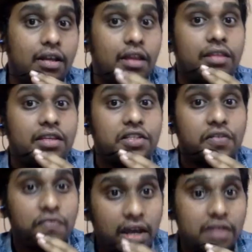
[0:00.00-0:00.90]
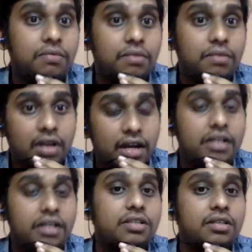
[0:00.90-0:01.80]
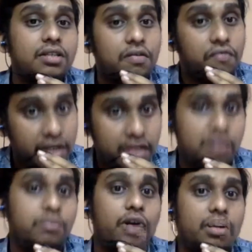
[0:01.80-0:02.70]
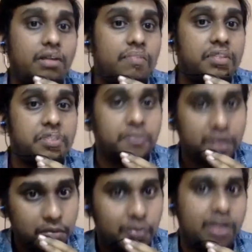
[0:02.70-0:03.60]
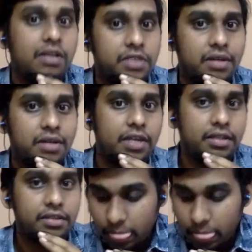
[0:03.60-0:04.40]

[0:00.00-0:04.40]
these 5 conditions are very important with respect to prelims and mains.